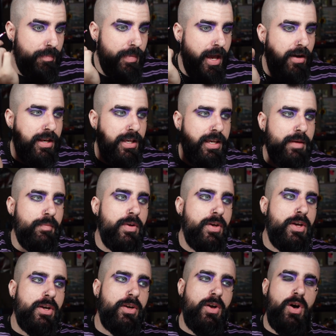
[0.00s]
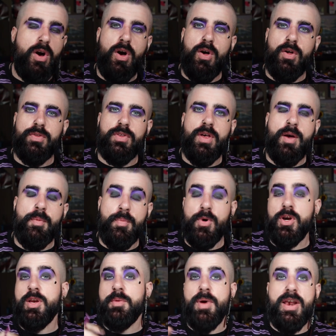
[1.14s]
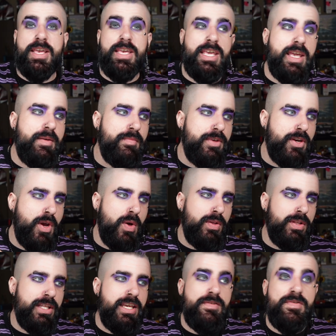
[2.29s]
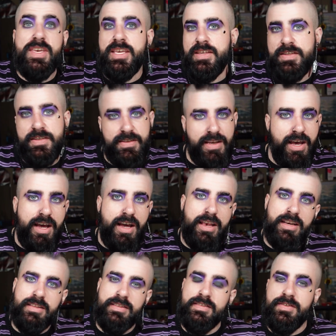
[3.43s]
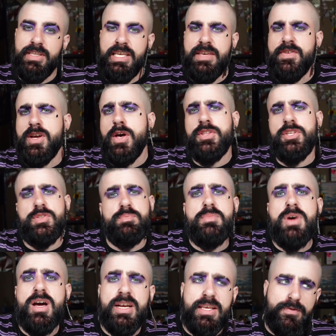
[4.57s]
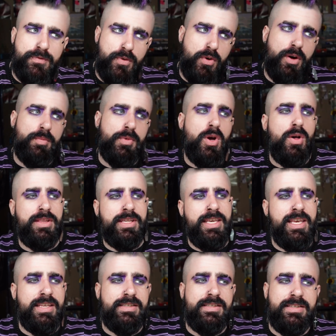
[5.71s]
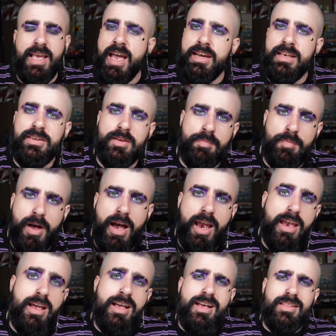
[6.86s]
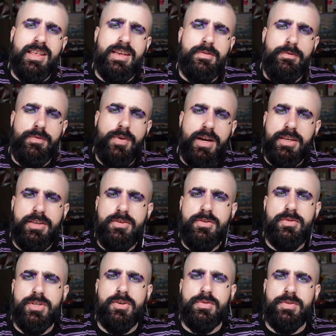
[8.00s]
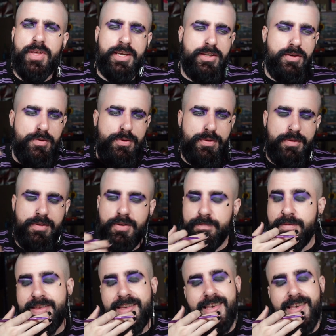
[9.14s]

about him called a book about him, you know, leaving his son and leaving all this money for him called Kiss Daddy Goodbye. Like fuck you, dude. Like you you